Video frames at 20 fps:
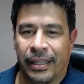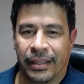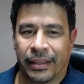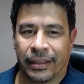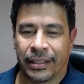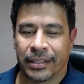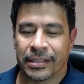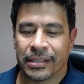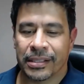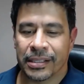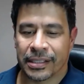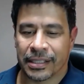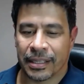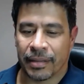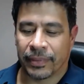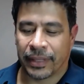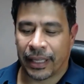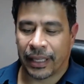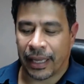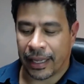this is
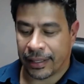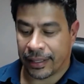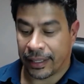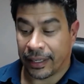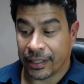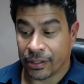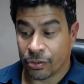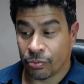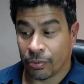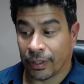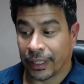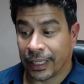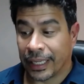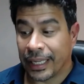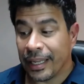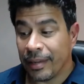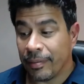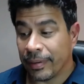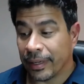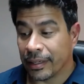something I think is really
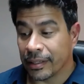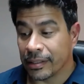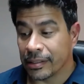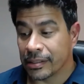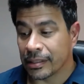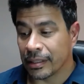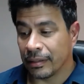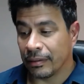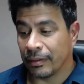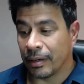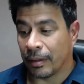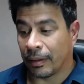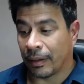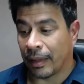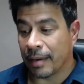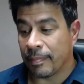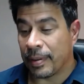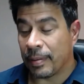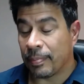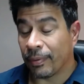key because a
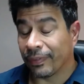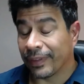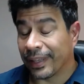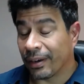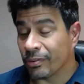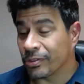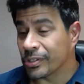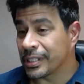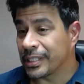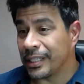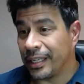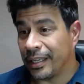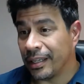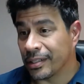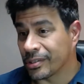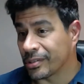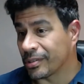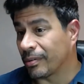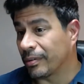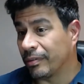lot of people they don't see
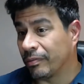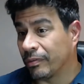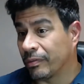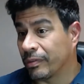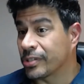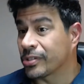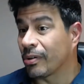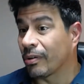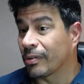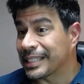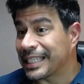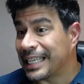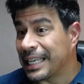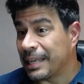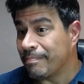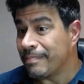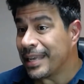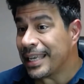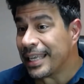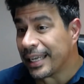as results
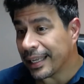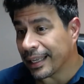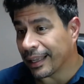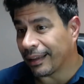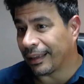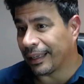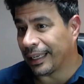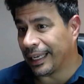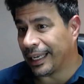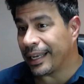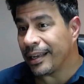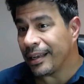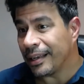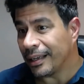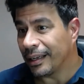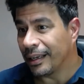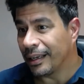immediately,